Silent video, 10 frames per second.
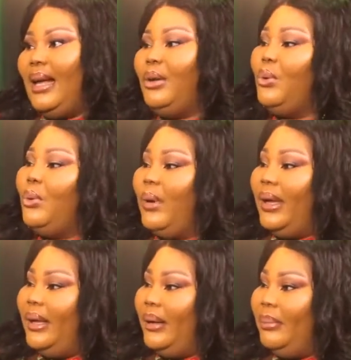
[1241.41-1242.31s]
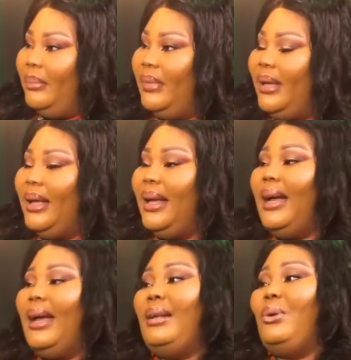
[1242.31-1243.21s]
I know who I am.
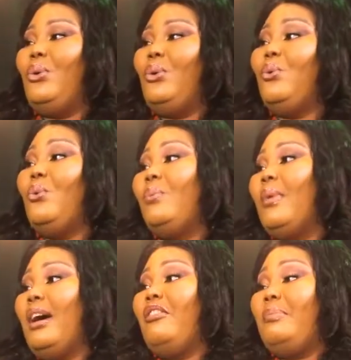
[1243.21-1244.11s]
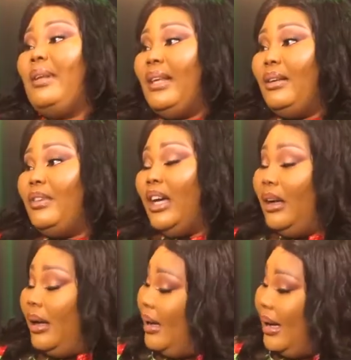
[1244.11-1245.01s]
I know whom I've believed
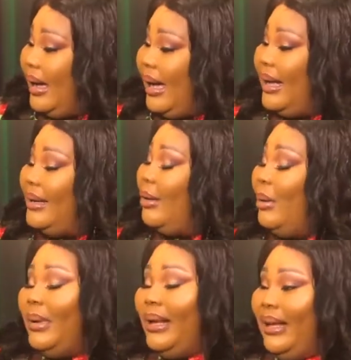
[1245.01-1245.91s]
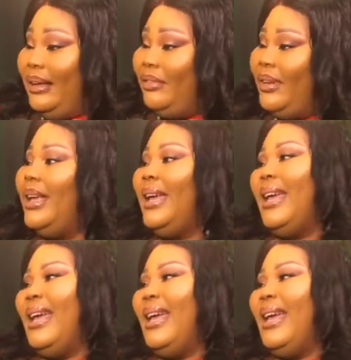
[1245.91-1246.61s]
all my life.